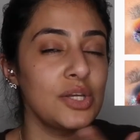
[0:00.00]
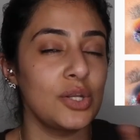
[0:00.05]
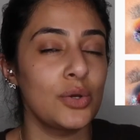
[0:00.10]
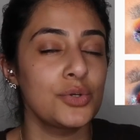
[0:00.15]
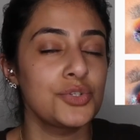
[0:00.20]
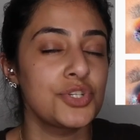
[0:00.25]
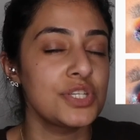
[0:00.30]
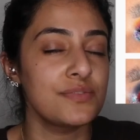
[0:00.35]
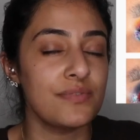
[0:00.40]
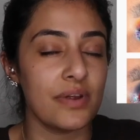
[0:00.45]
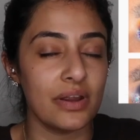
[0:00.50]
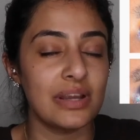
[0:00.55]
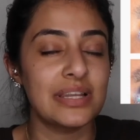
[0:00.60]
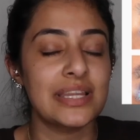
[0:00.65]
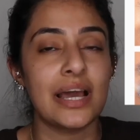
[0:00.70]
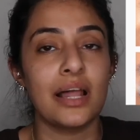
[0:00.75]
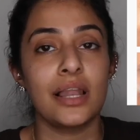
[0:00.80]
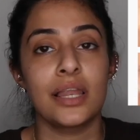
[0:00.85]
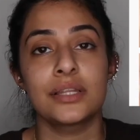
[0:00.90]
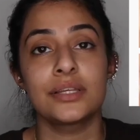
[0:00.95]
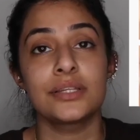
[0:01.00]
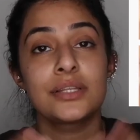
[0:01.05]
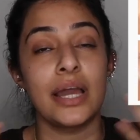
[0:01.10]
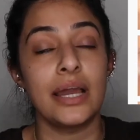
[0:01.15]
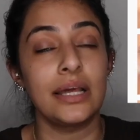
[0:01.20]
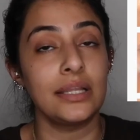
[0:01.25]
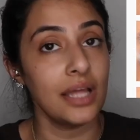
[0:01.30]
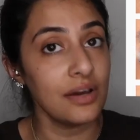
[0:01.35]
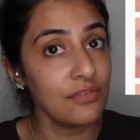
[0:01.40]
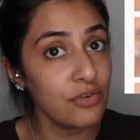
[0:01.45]
you know, she's very talented.
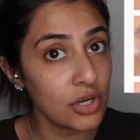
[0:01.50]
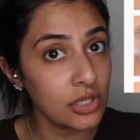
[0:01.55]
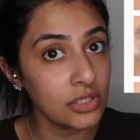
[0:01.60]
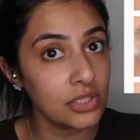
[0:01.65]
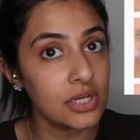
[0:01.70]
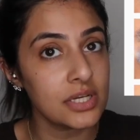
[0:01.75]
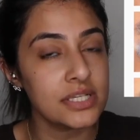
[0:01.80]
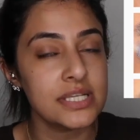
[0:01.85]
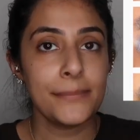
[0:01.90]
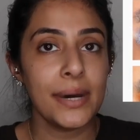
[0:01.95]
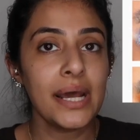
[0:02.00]
I love her looks,